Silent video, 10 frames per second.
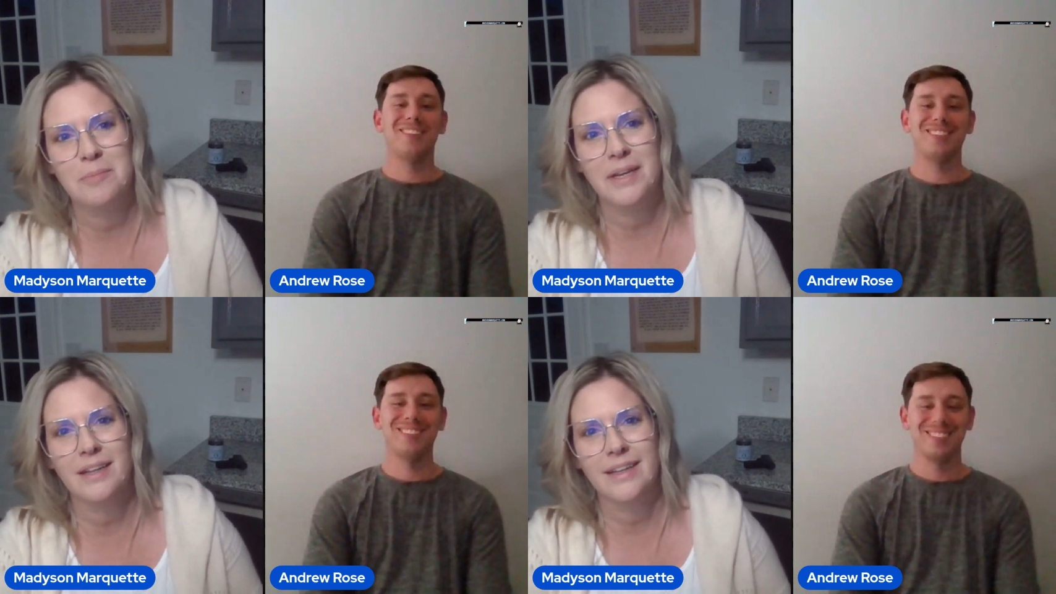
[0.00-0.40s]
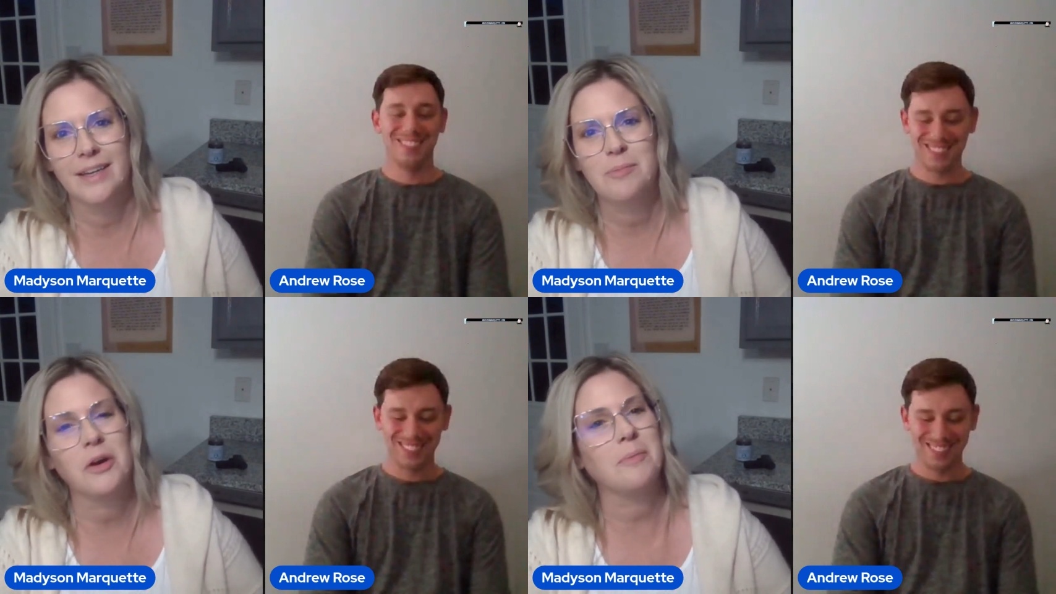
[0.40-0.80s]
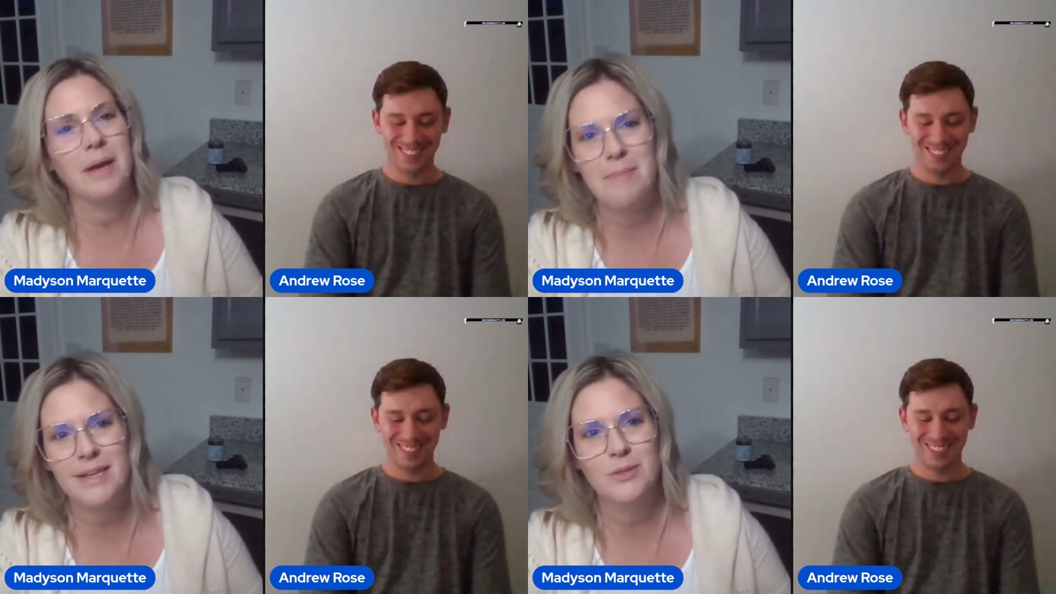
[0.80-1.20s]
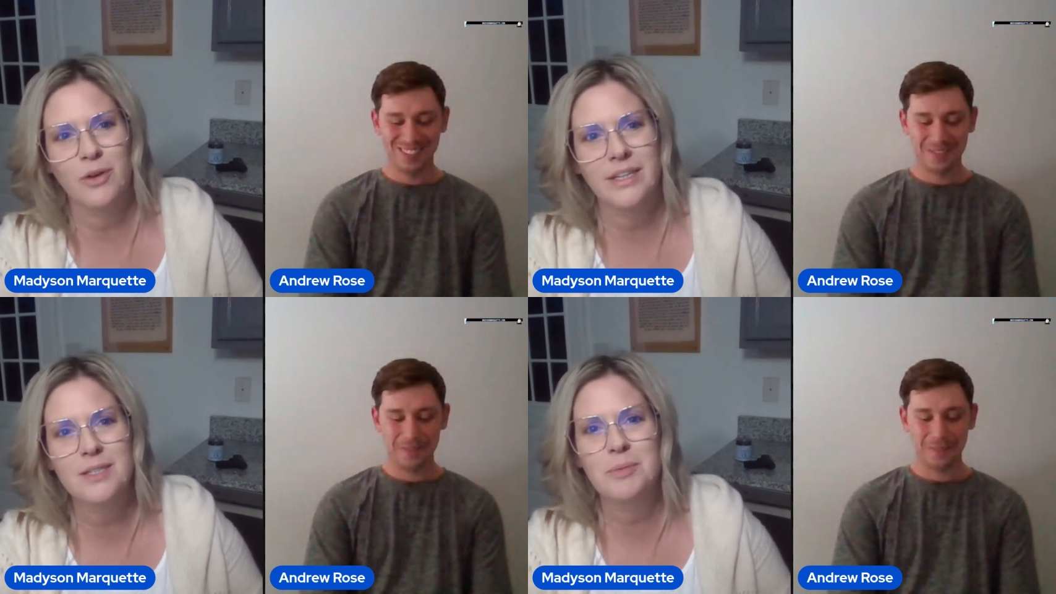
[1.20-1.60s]
Speaker 1: and BLM are my best
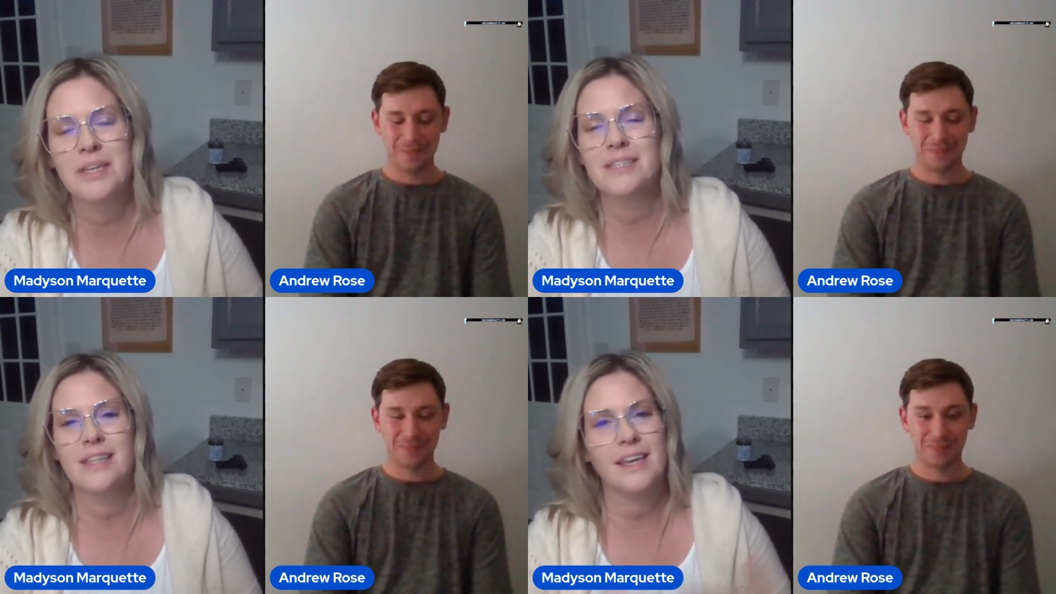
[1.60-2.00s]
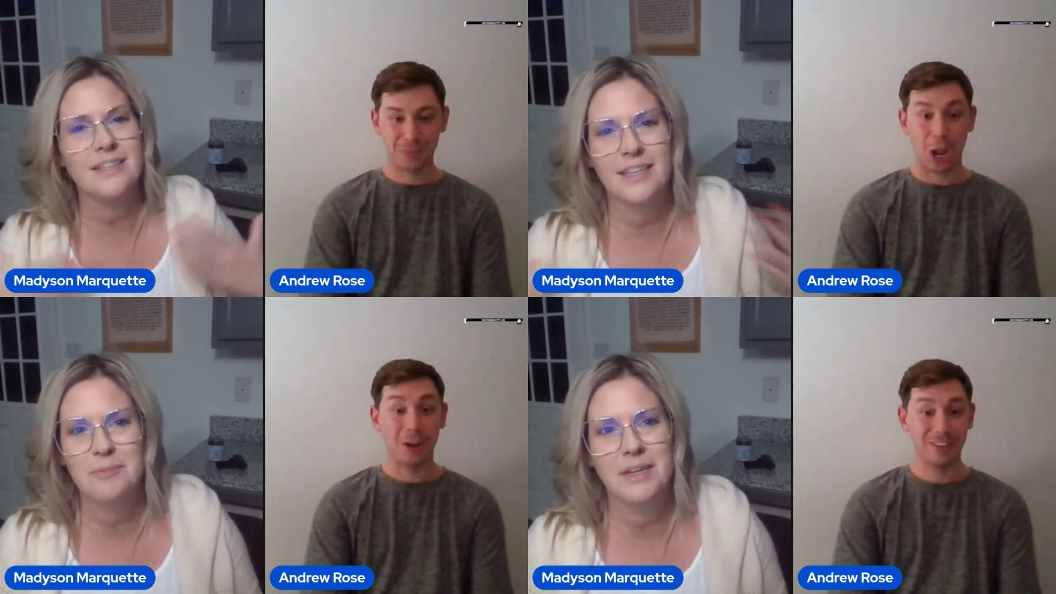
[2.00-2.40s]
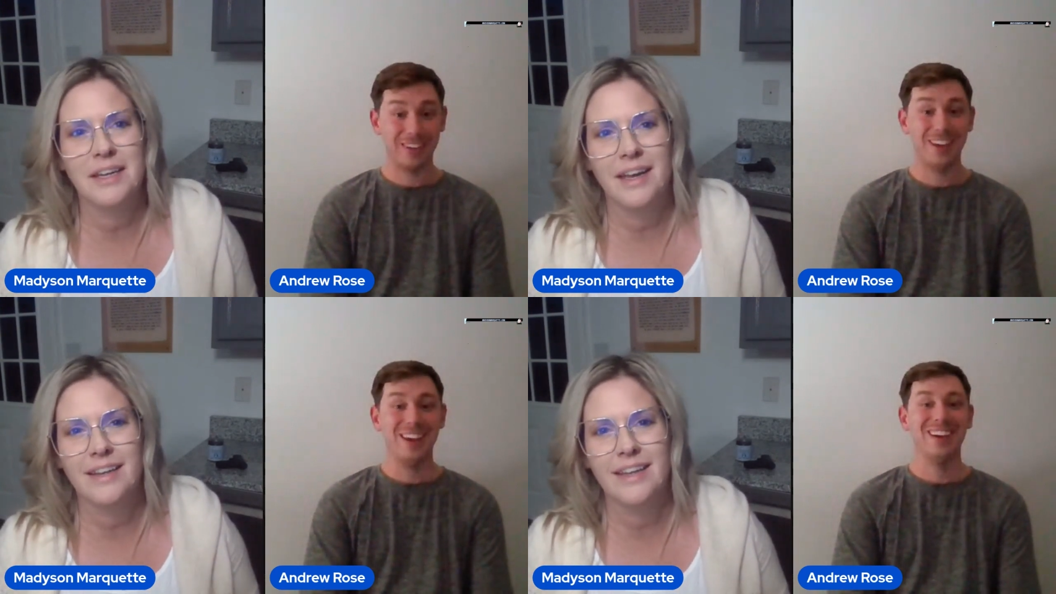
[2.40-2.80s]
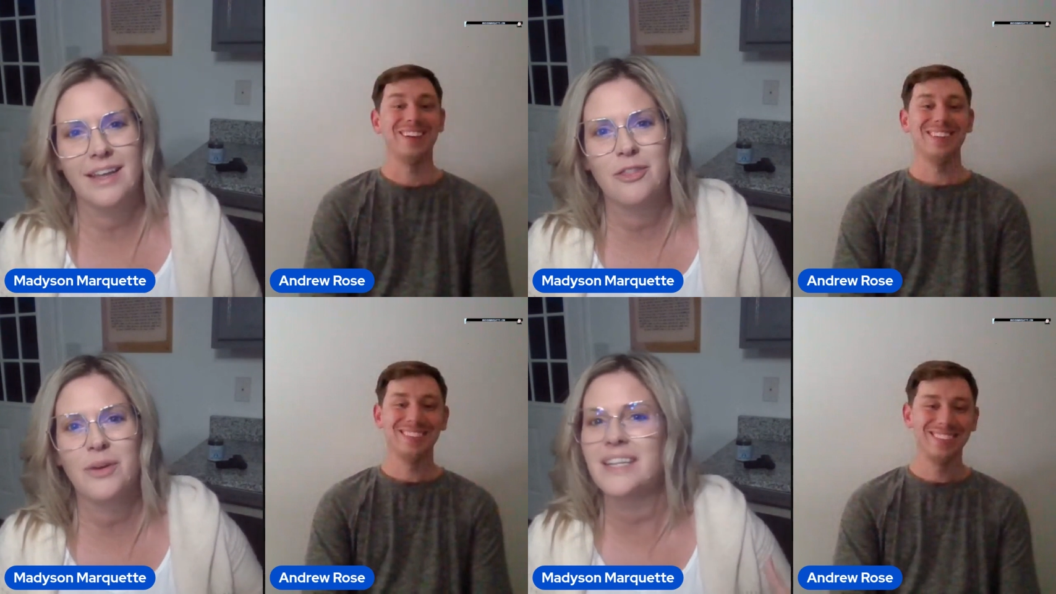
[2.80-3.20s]
friends because they send me
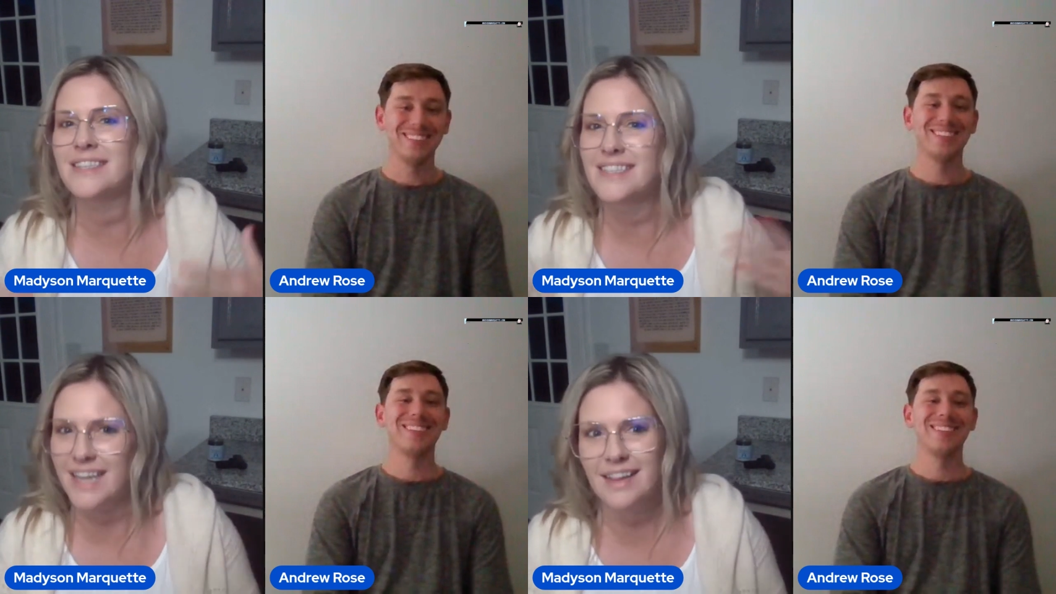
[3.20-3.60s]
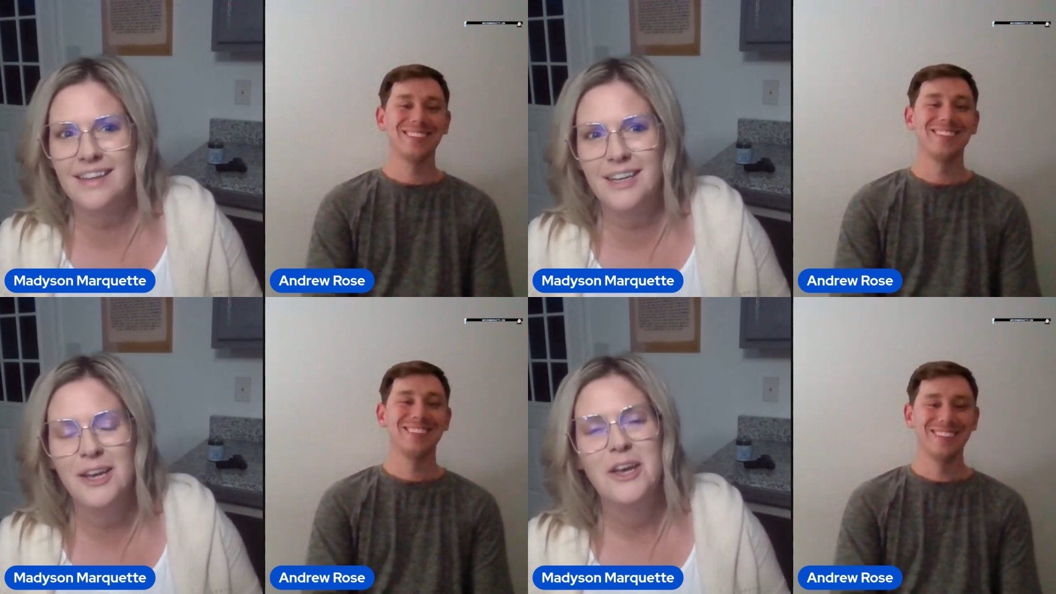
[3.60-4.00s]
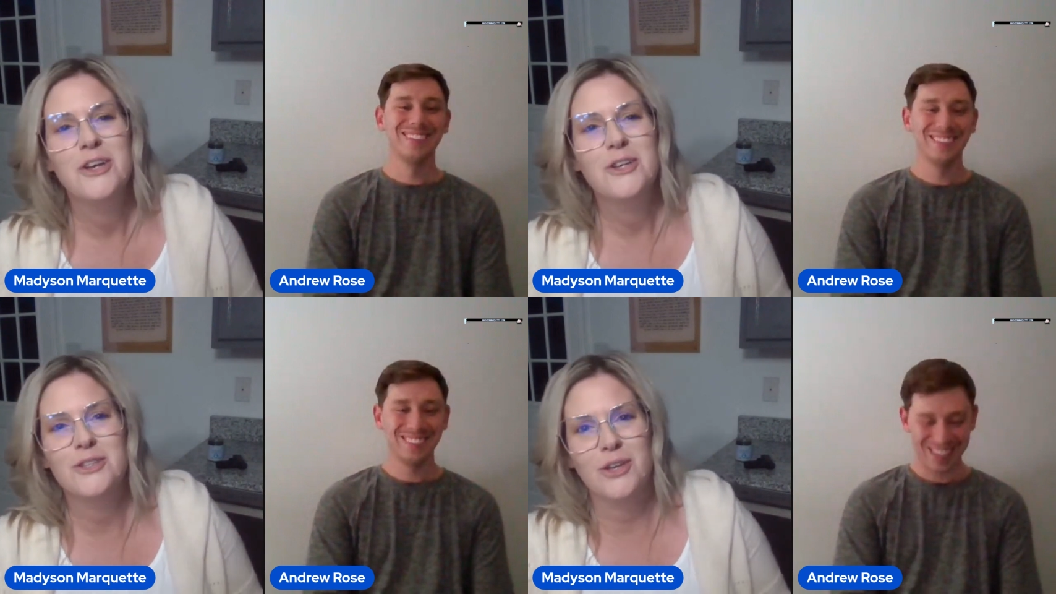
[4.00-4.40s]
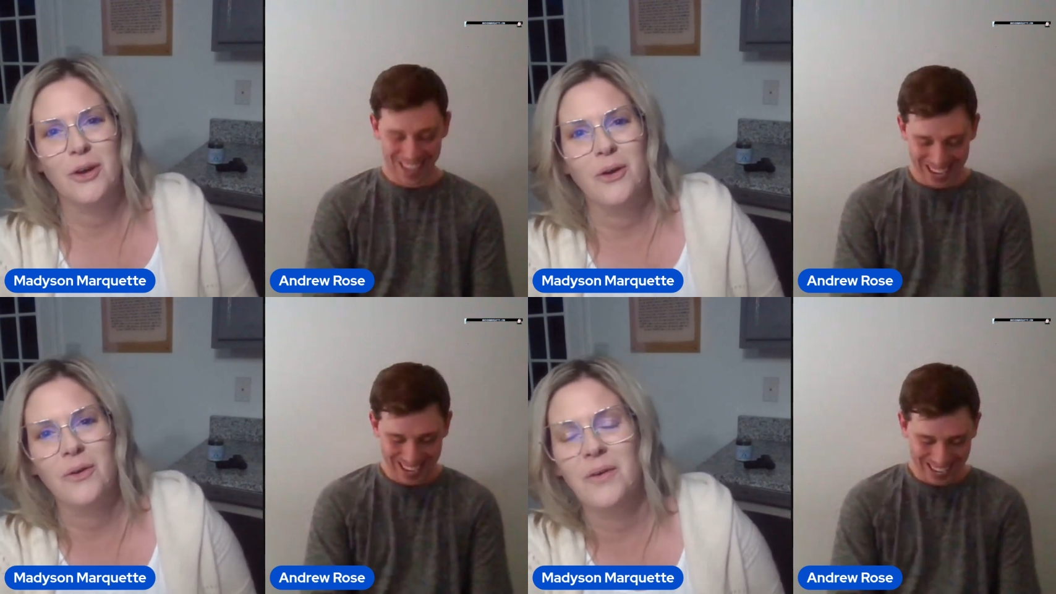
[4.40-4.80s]
death threats daily.
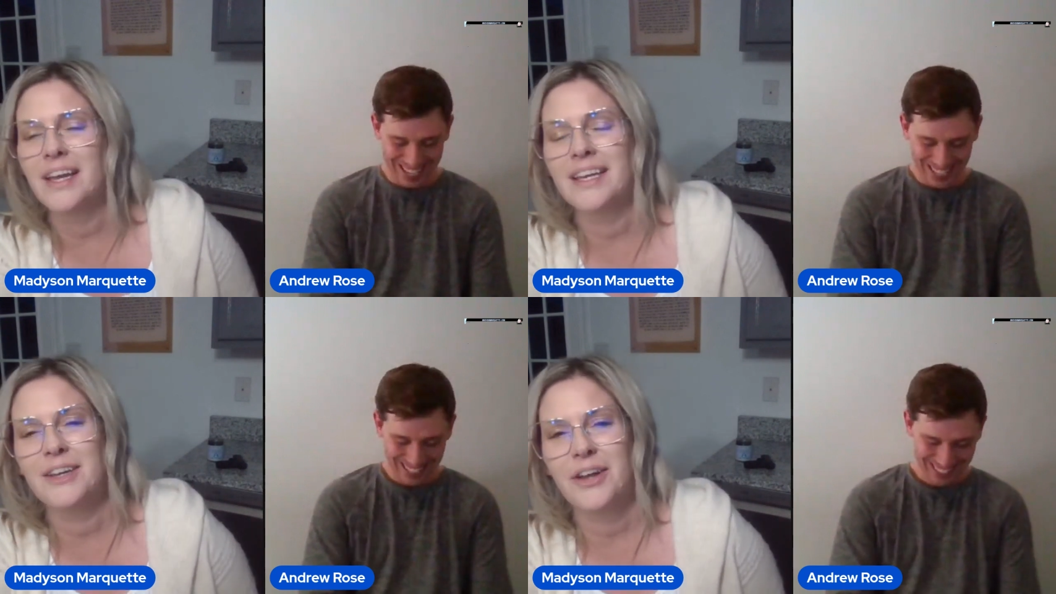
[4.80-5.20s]
So, you